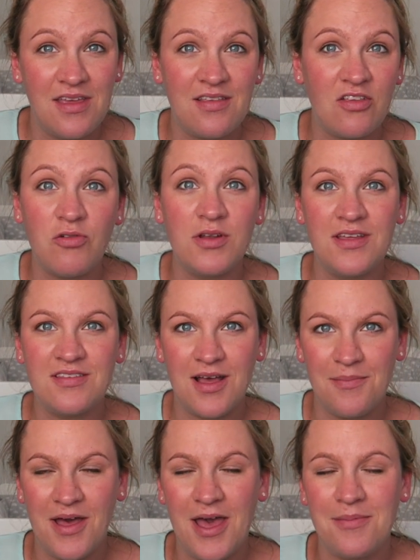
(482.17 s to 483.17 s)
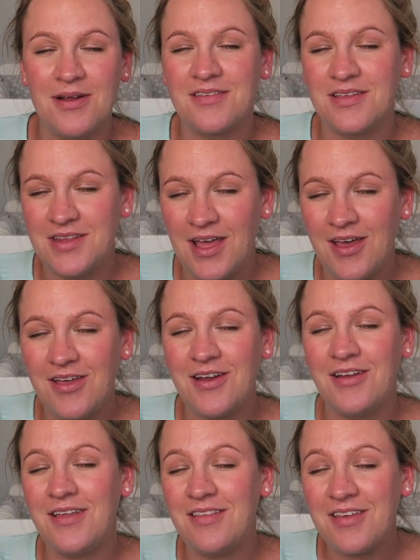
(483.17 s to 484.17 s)
He's like, do I need to come home? And I was like, no, you
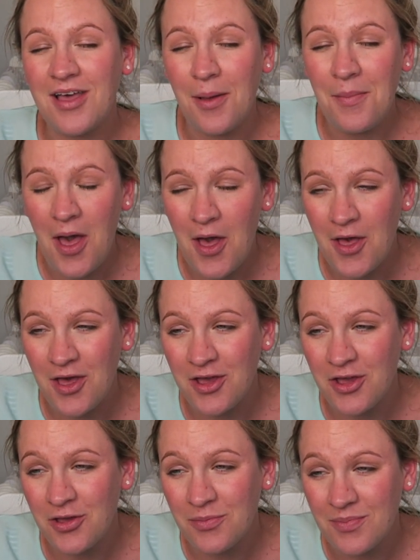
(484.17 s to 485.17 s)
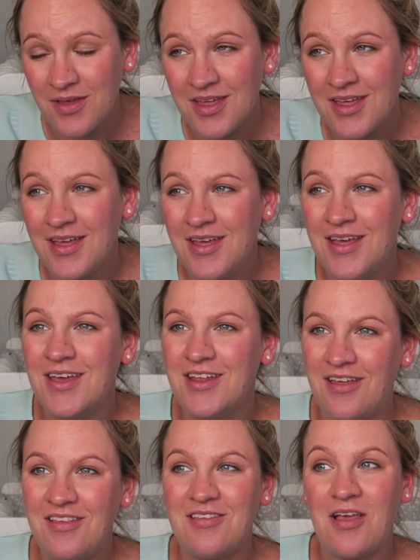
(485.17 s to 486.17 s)
don't need to come home.
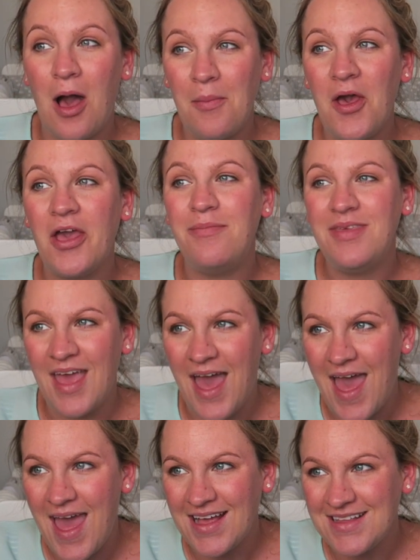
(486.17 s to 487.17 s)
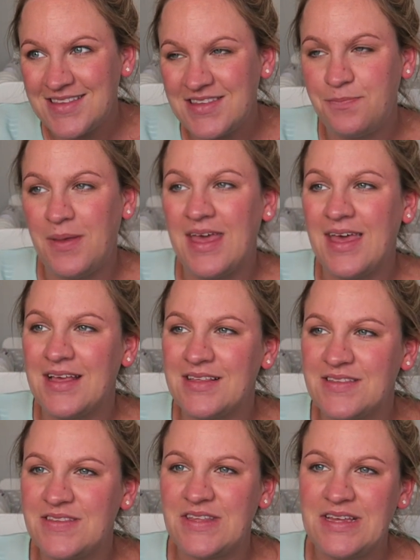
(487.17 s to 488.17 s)
You don't need to come home yet
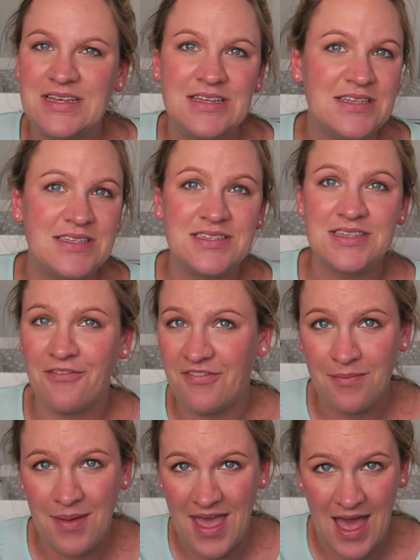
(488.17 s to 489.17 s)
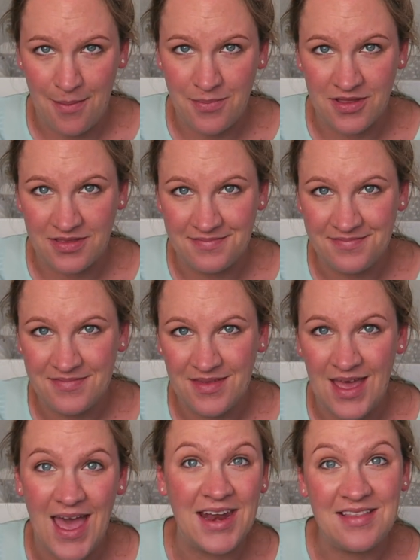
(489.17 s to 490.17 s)
because nothing may happen.
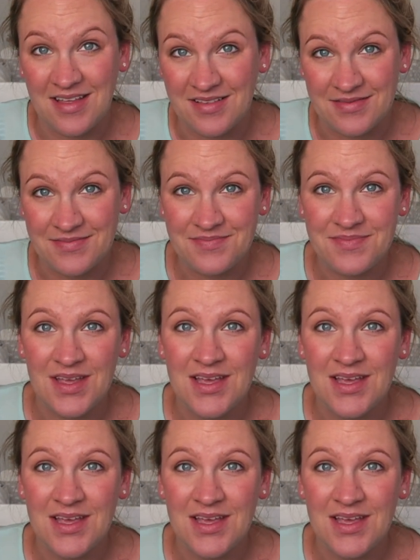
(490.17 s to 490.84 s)
And it didn't.